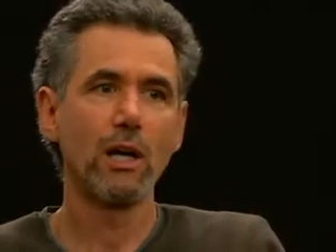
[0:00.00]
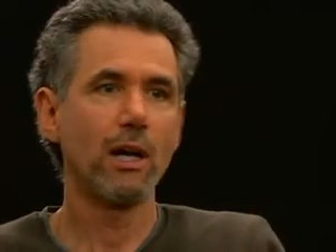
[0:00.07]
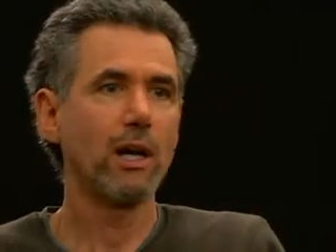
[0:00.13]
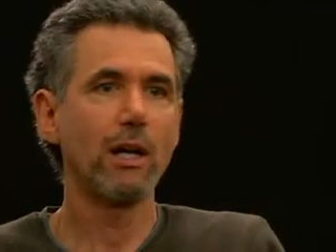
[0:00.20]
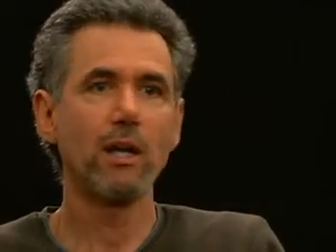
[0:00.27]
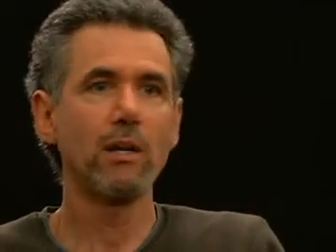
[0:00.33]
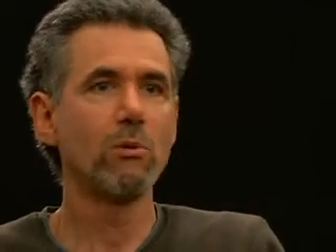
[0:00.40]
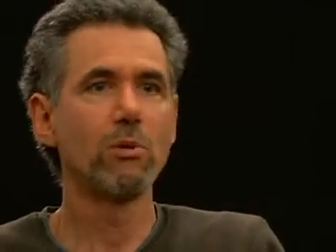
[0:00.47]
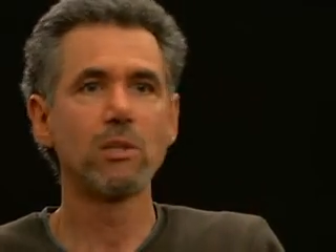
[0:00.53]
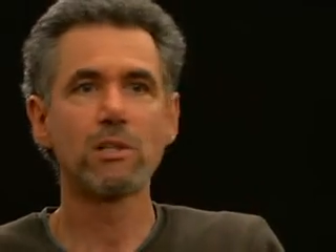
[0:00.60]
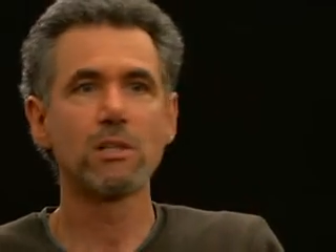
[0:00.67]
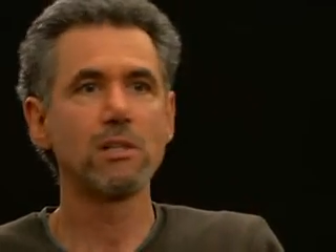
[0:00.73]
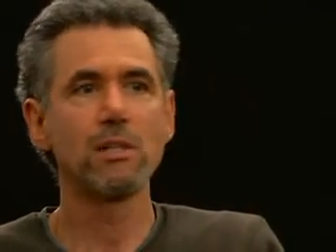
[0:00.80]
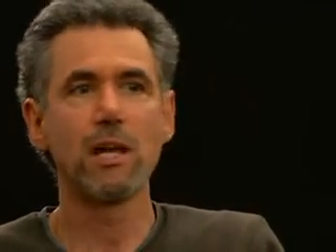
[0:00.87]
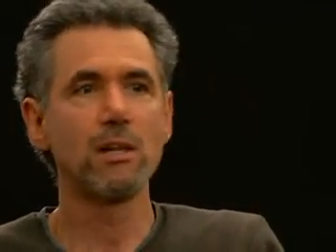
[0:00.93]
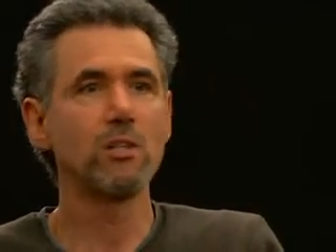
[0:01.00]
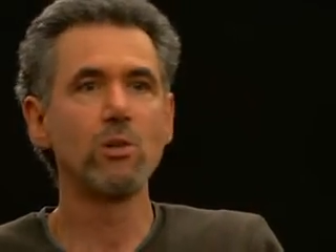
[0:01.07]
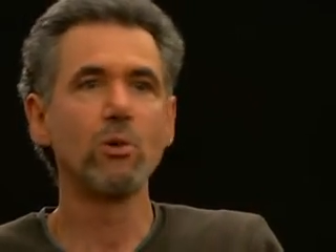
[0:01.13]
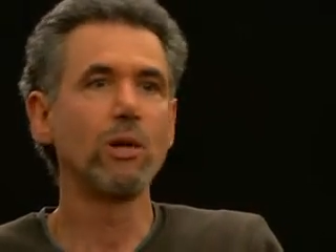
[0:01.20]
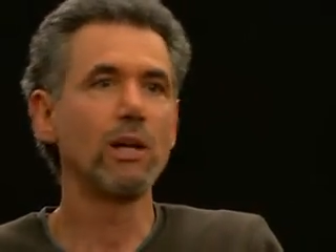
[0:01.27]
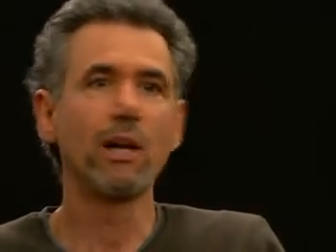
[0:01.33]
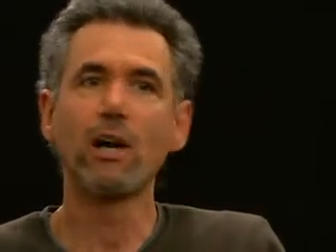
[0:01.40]
and he was not
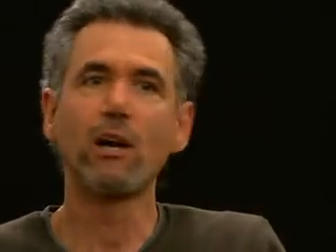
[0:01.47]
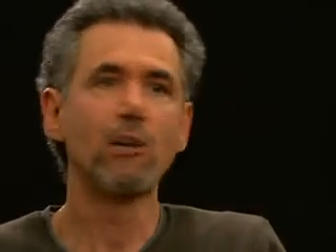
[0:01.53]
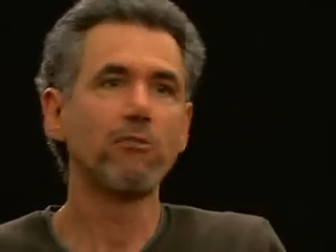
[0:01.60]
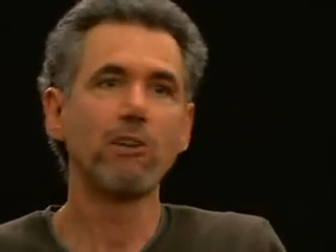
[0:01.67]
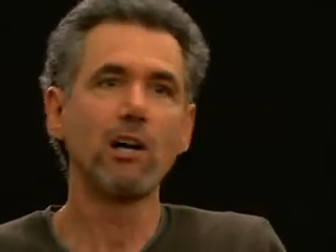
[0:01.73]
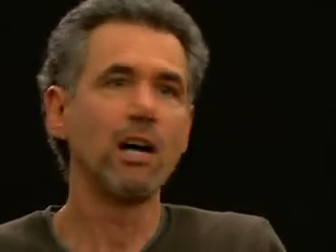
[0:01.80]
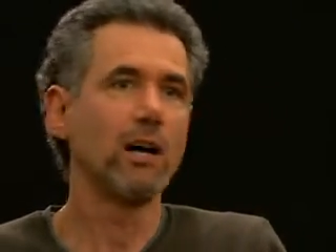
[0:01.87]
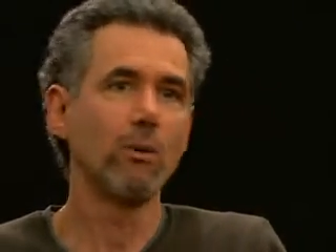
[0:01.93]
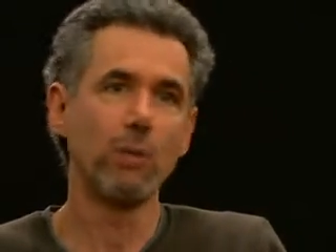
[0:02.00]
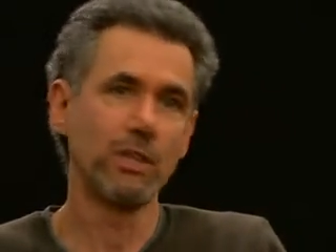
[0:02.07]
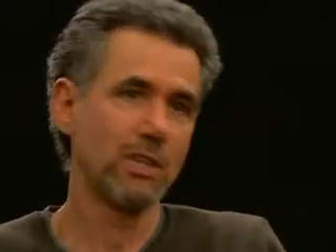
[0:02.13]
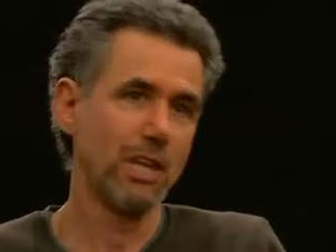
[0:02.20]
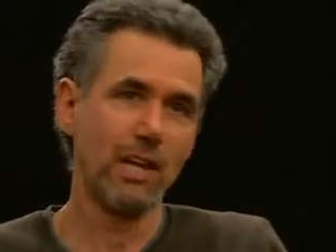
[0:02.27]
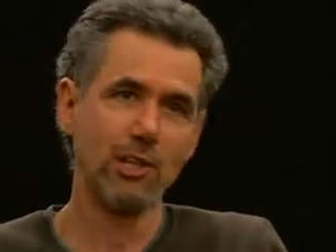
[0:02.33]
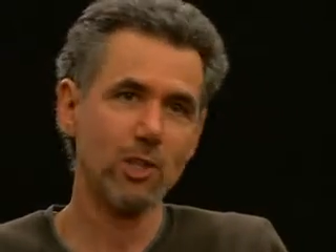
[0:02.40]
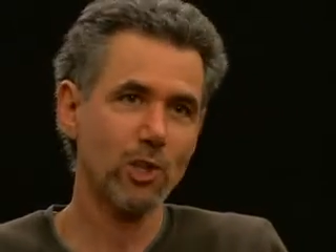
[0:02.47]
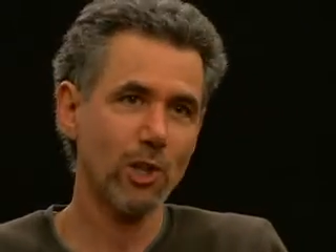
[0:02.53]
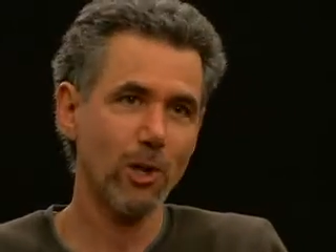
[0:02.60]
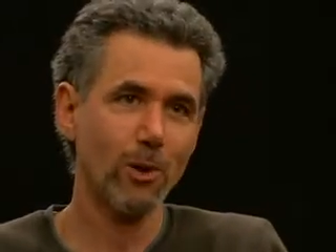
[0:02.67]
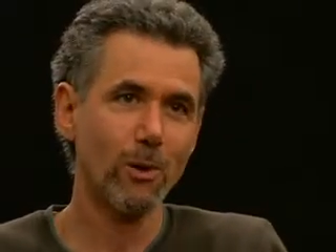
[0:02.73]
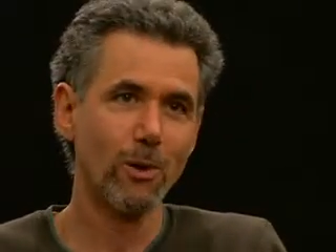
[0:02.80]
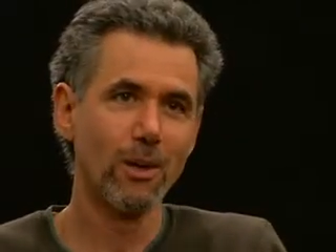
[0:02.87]
doing a hell of a lot with that
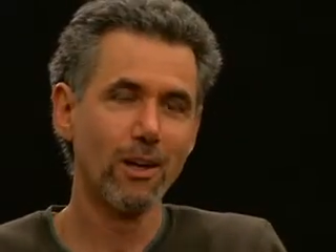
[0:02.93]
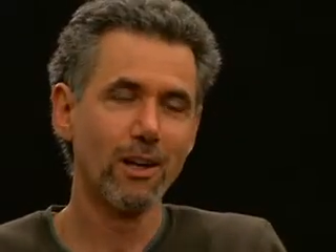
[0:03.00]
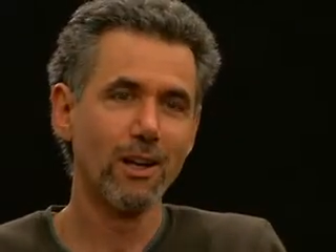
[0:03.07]
show.